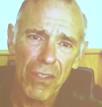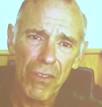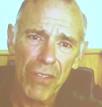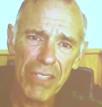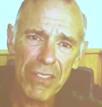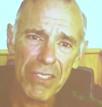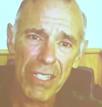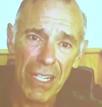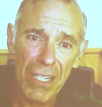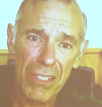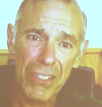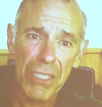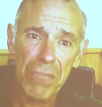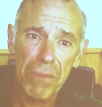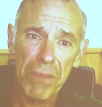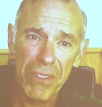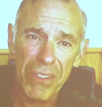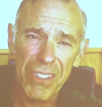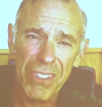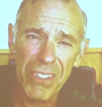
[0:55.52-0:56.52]
That's a
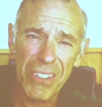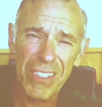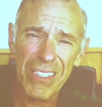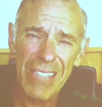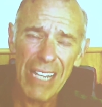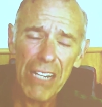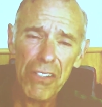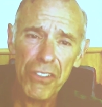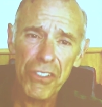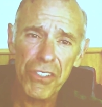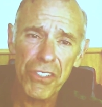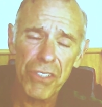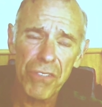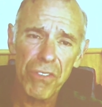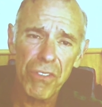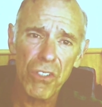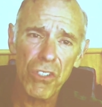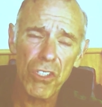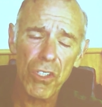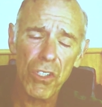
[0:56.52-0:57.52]
concept that's
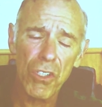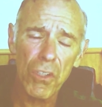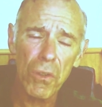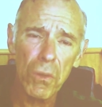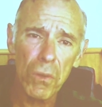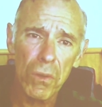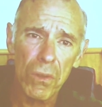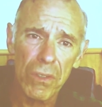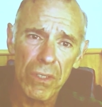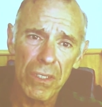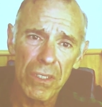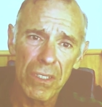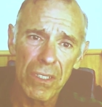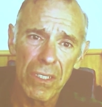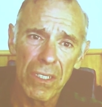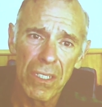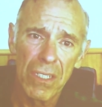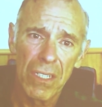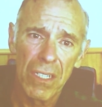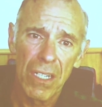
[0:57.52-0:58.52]
thousands of years old.
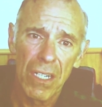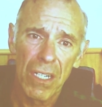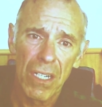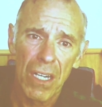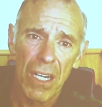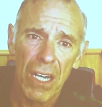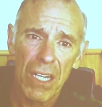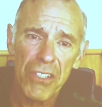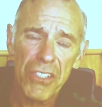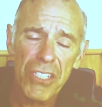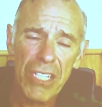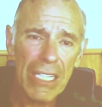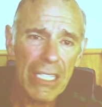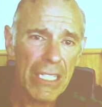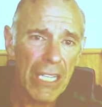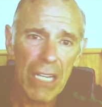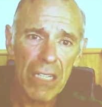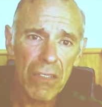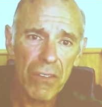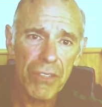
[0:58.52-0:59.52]
And
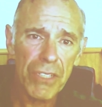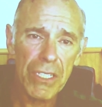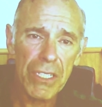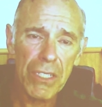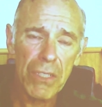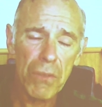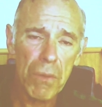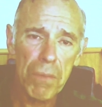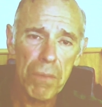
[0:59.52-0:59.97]
sadly, I don't